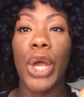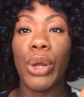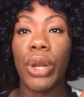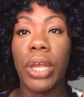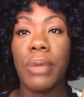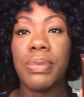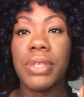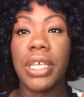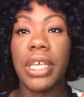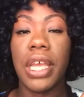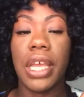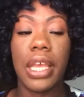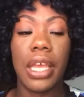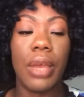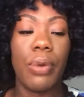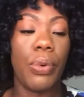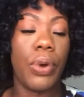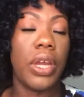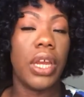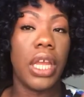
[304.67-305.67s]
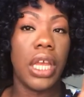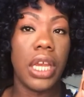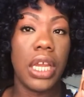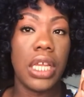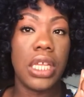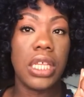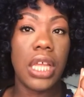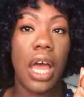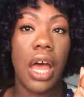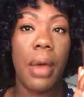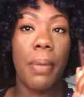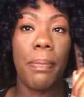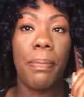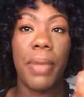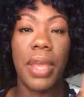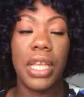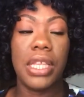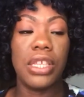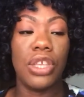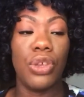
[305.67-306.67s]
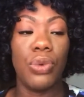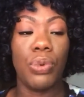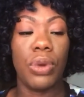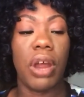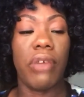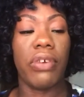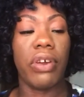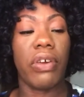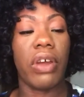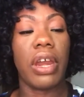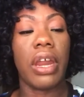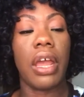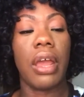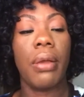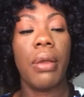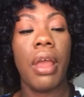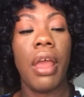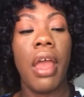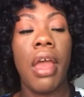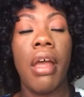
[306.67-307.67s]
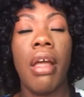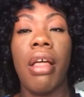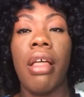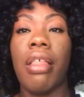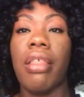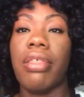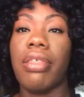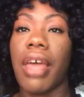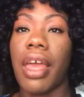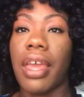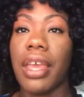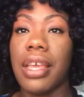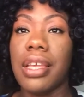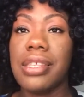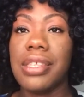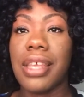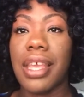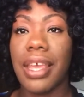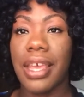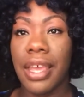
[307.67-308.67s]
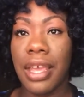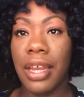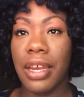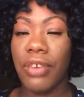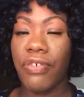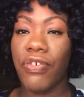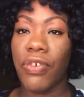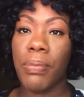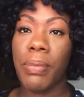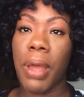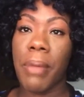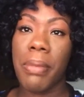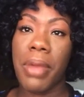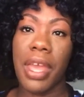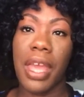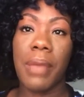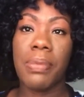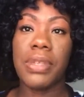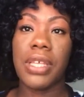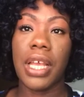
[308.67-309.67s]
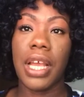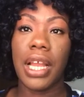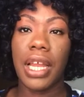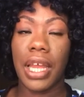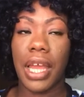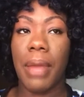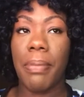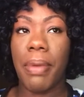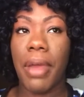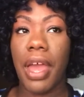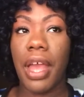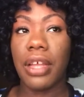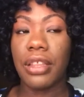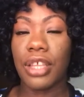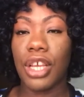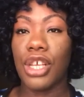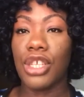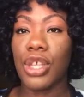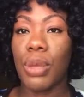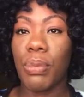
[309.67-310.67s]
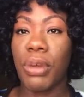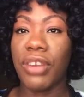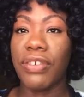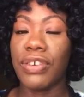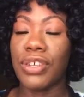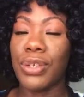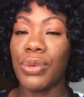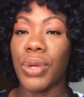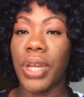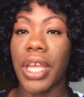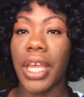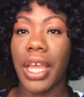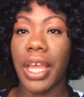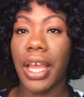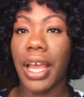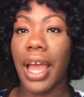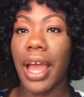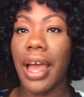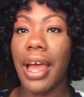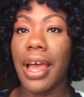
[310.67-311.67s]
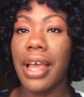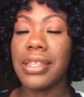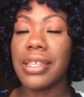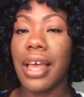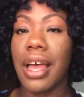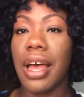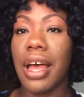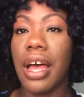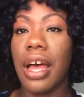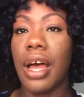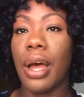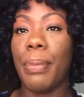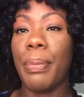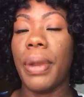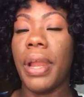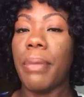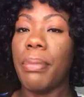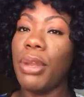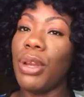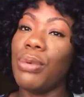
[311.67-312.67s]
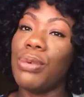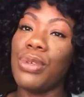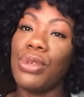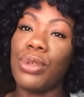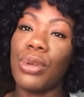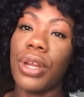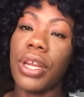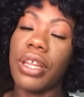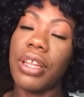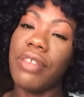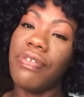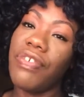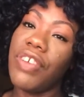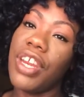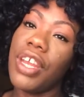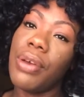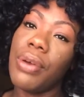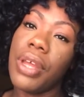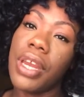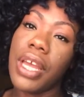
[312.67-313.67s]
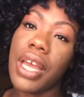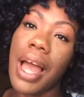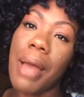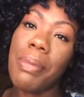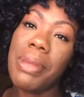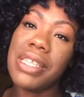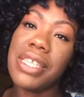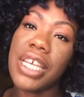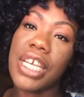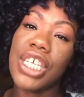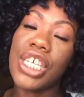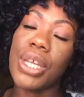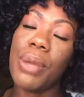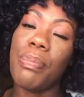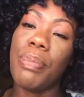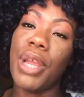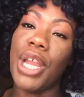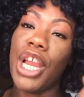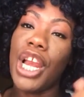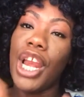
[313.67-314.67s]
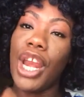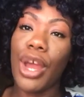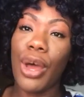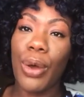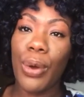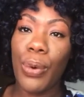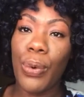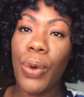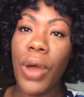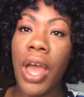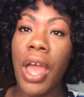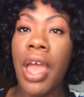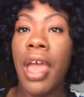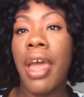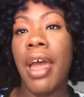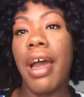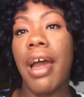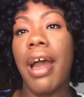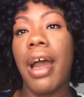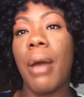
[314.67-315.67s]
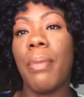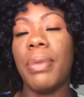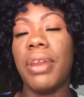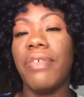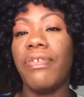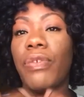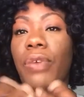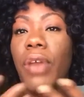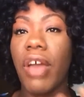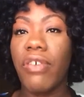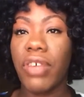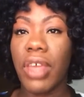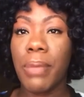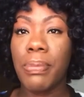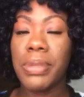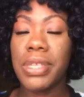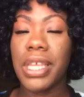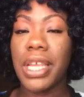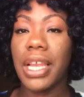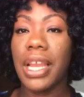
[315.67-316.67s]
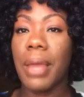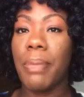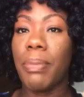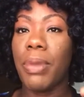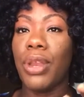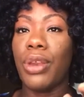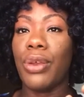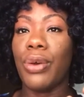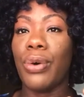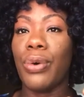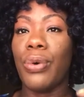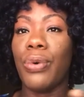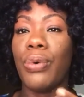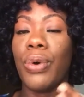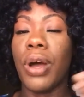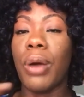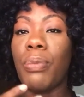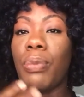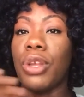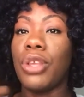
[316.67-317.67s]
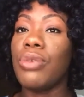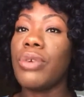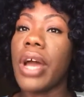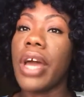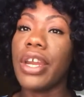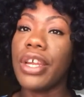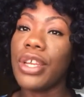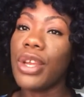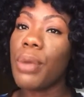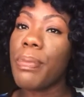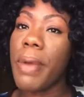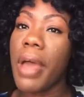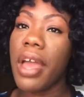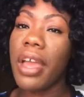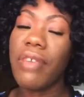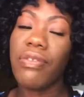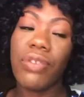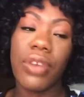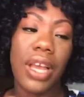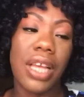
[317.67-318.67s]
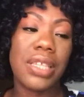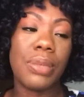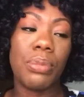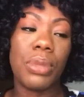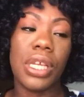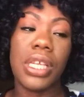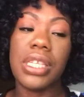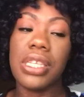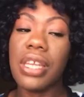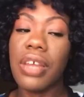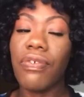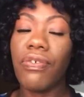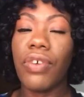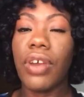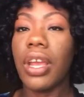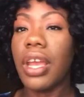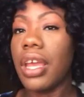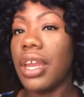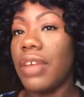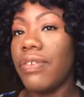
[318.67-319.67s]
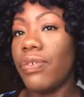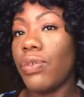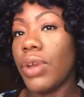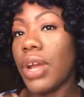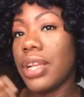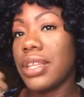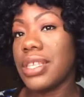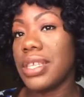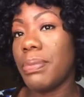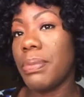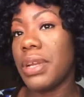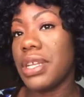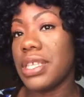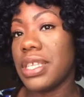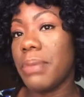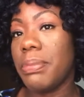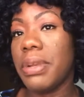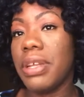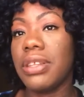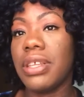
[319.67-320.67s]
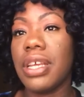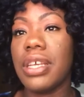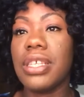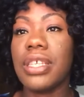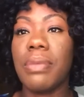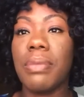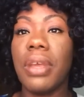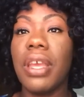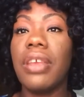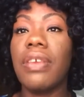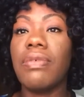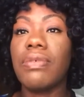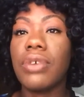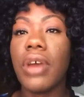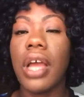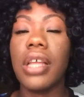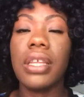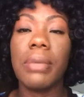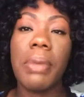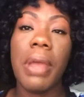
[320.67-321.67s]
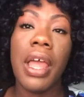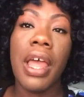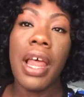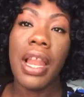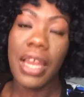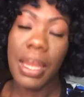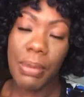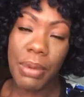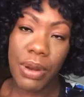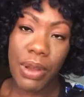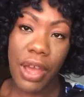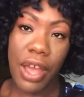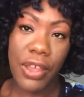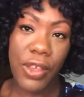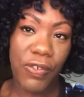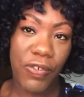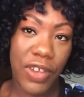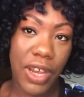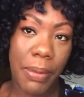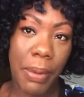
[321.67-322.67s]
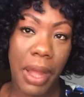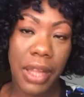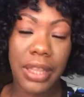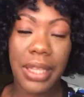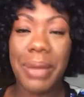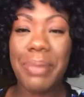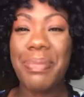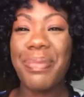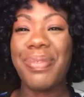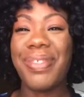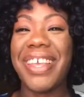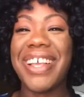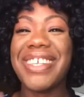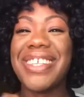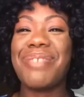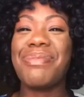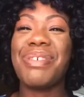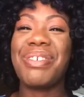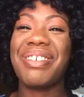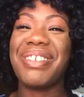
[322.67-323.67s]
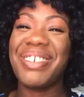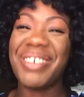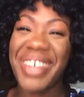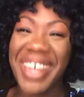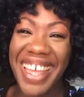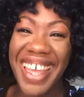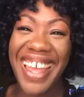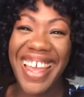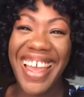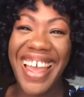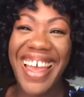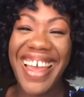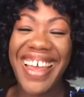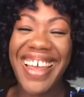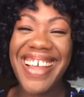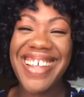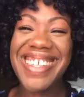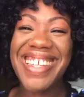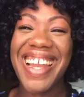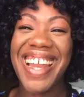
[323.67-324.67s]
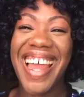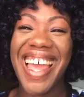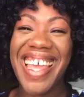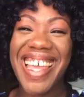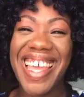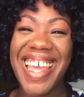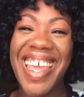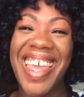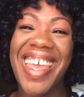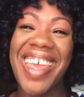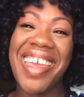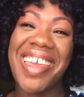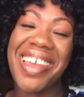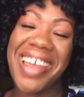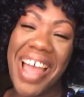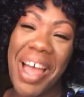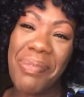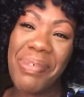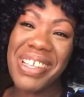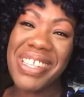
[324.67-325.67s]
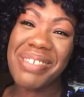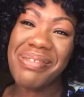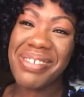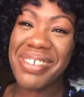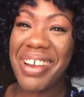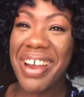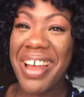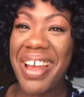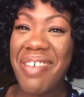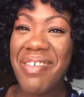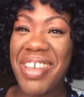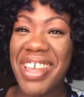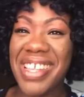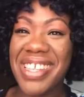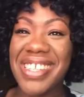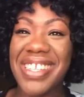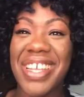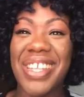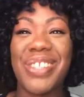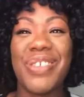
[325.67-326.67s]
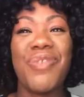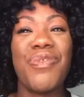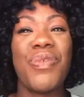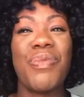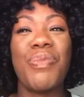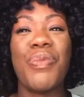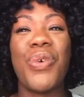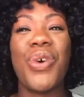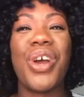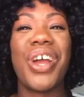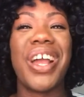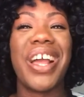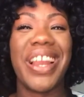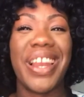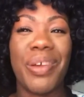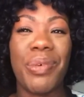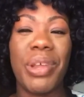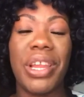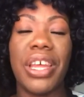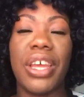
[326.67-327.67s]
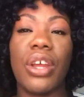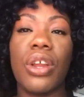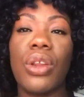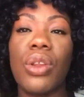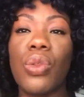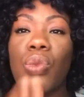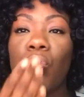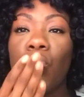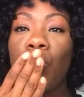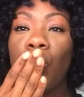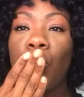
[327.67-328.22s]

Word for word: go to Ipsy and get one. It is amazing. You will not regret it that is it for my May Ipsy Glam Bag. Thanks so much for tuning in, guys. Um, let me know what you thought of this video in the comment section below. Um, and if you have Ipsy, let me know um, what you got in your bag, if you got some things different, and if you got some of the similar things to me and you tried them, let me know how you feel about them. Thanks so much for tuning in, guys. Like, comment, subscribe, and stay tuned for more Chloe Lear.